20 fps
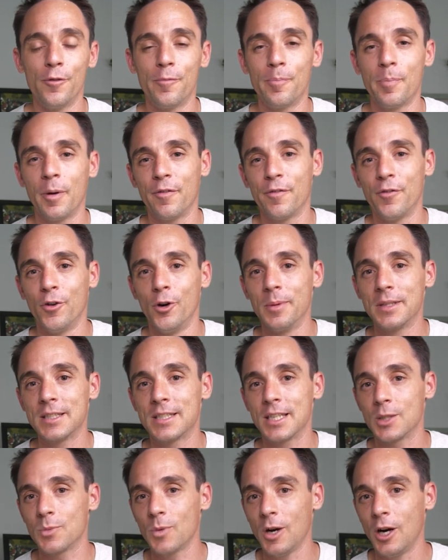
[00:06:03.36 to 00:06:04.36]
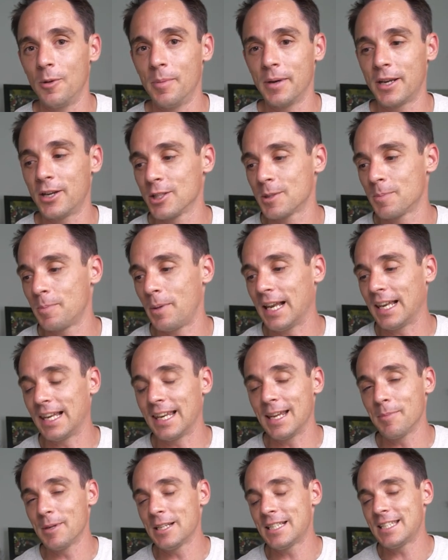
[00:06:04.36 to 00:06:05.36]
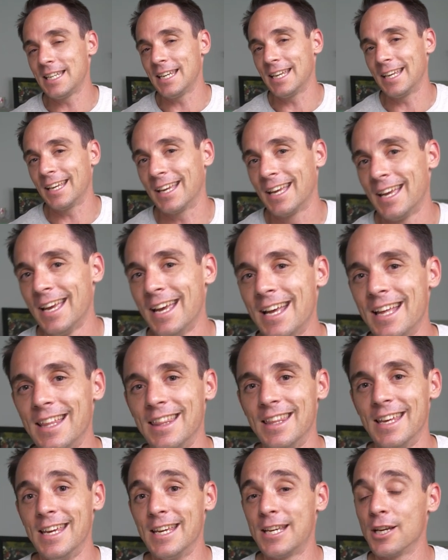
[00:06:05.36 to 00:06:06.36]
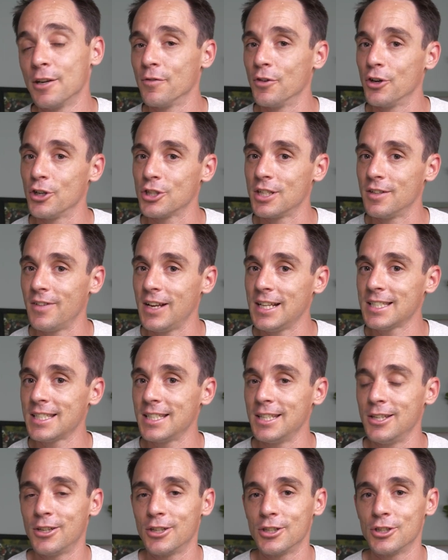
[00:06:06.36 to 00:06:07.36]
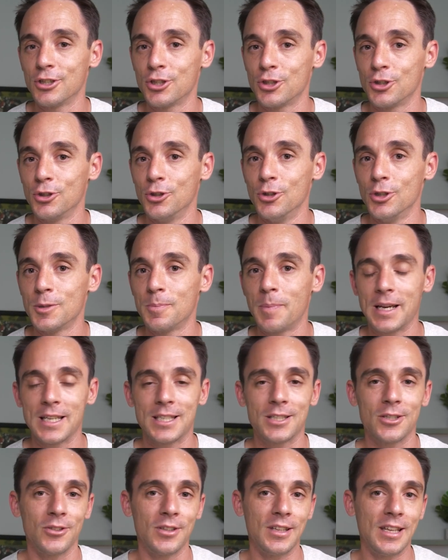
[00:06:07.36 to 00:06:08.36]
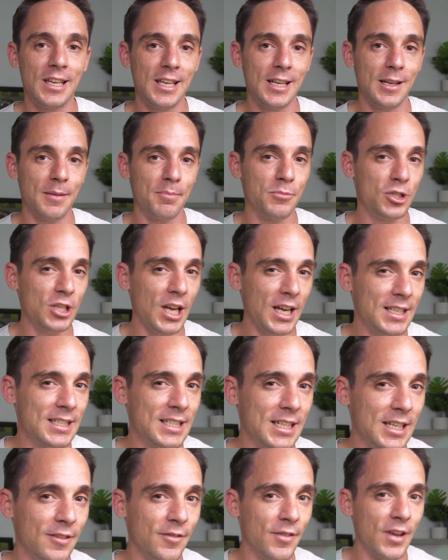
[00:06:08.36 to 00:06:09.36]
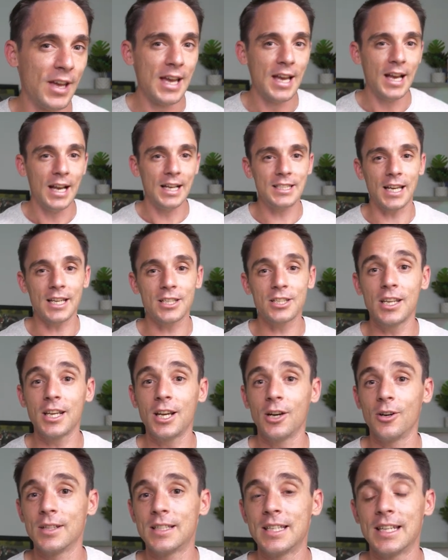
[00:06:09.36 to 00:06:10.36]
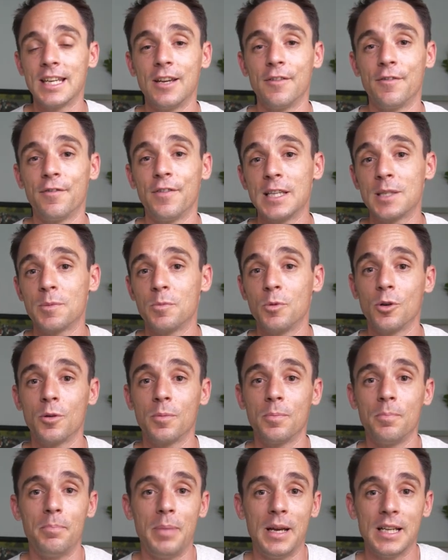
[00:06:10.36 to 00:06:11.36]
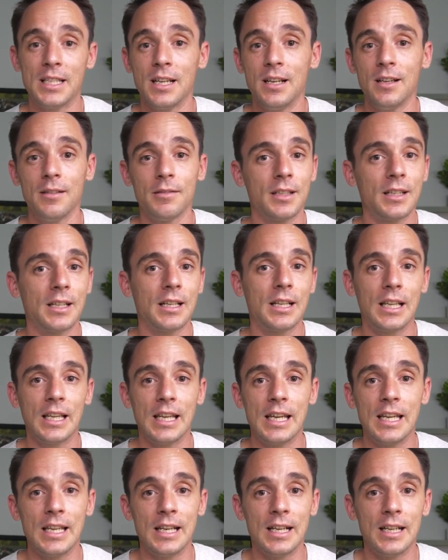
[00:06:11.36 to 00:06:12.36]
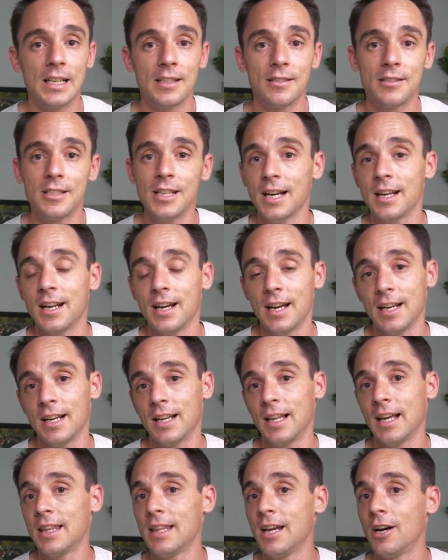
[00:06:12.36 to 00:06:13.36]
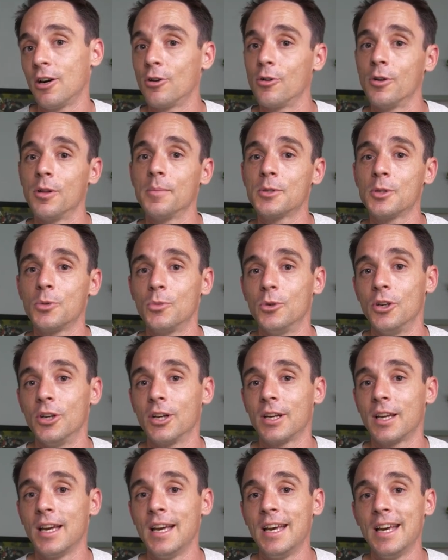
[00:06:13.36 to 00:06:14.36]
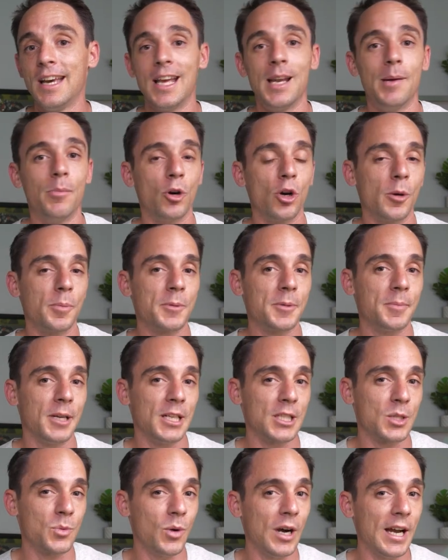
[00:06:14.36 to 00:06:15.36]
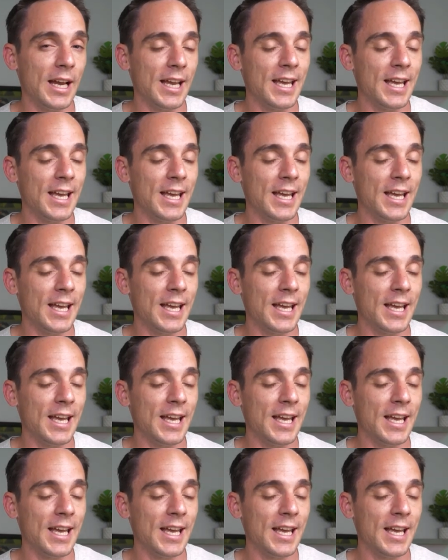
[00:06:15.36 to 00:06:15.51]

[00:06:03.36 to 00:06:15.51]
performance as well, because by limiting the conversion events that you can choose based on the objective, it's actually going to give Facebook better, cleaner data and allow the algorithm to work in a more optimized way.